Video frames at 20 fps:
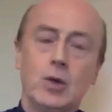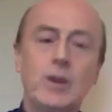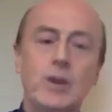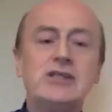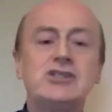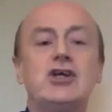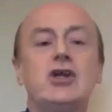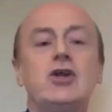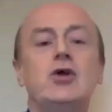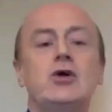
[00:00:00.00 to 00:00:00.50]

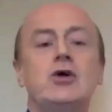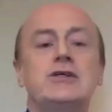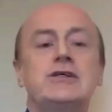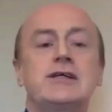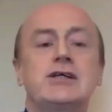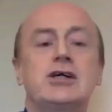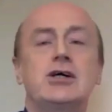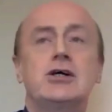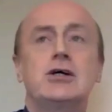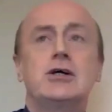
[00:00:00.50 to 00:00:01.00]
when she looked
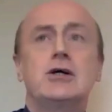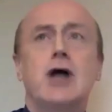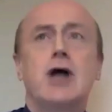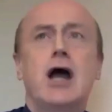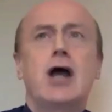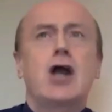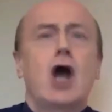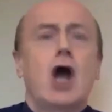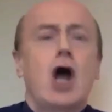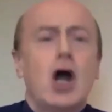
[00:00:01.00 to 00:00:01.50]
at, her,
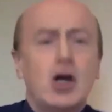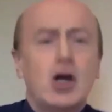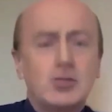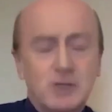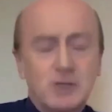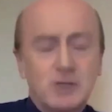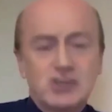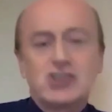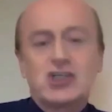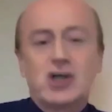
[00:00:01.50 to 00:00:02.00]
at how
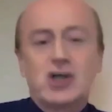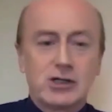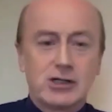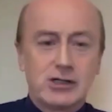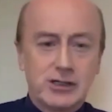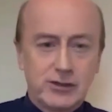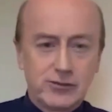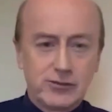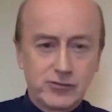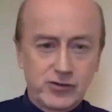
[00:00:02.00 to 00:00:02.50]
much
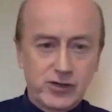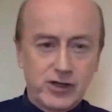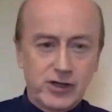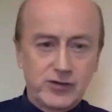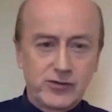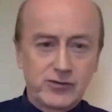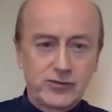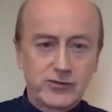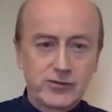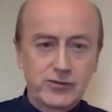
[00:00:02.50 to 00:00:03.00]
God loves
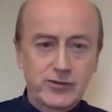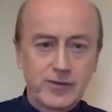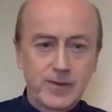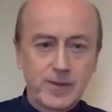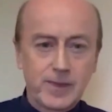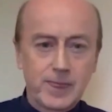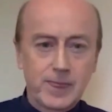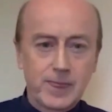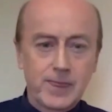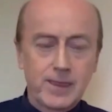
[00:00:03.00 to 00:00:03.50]
us
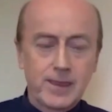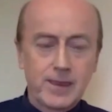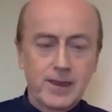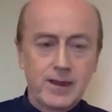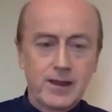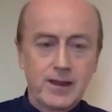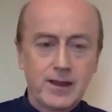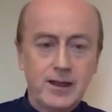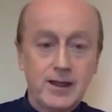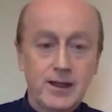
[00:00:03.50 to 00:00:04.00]

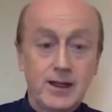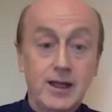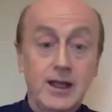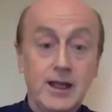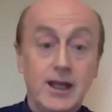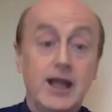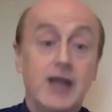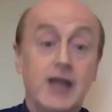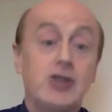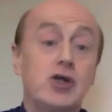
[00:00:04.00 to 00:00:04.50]

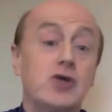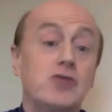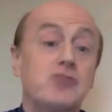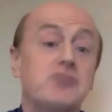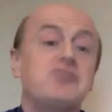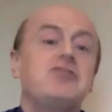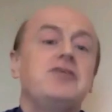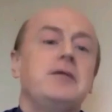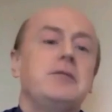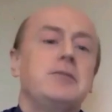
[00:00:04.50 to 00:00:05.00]
and her
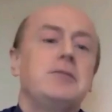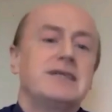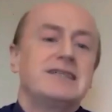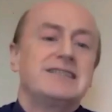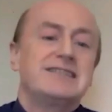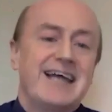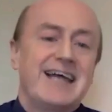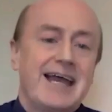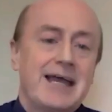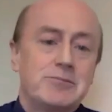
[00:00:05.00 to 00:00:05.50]
feeble
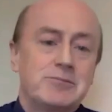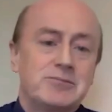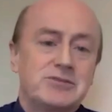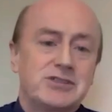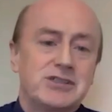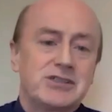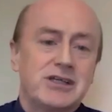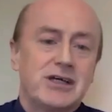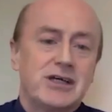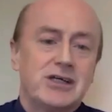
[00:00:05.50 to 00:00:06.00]

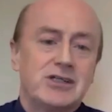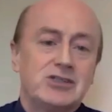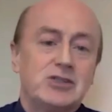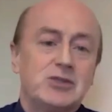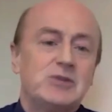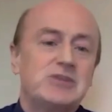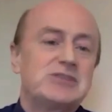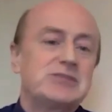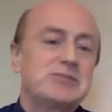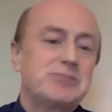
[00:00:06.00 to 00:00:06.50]
attempt
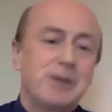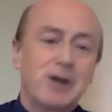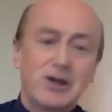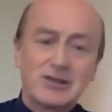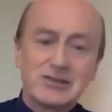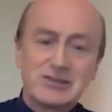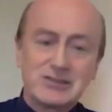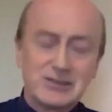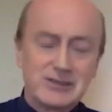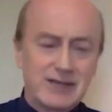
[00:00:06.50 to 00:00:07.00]
to
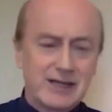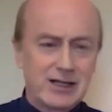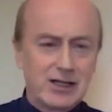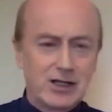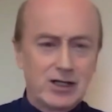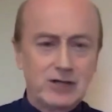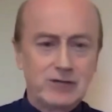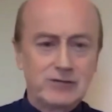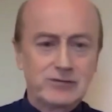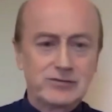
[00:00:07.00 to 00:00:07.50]
respond to
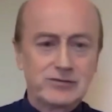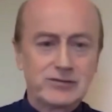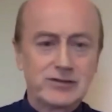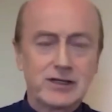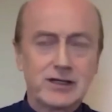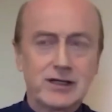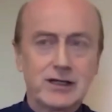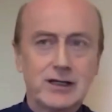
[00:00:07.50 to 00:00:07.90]
that love,